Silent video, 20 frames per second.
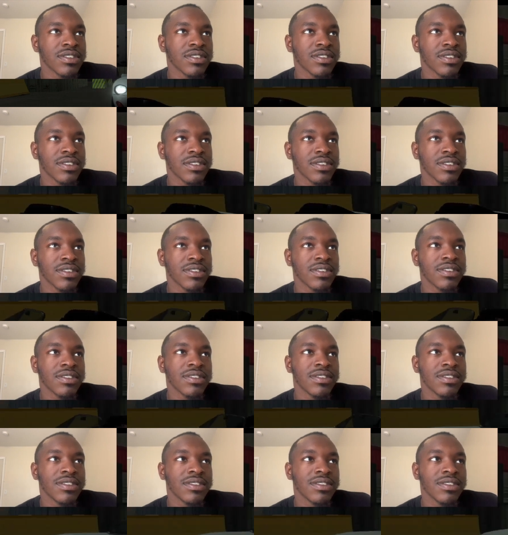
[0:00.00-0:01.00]

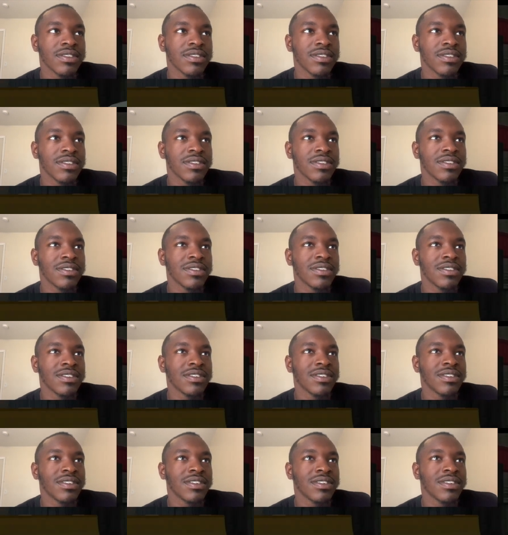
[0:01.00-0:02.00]

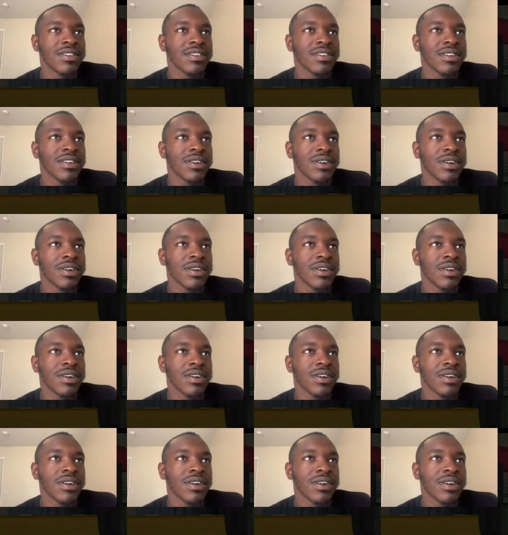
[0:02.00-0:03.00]

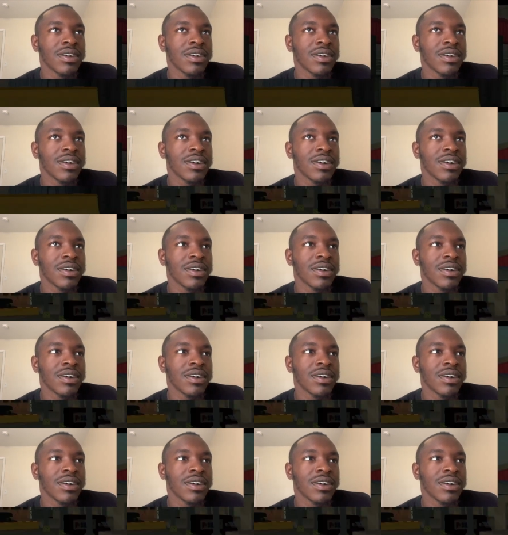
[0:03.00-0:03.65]
(silence)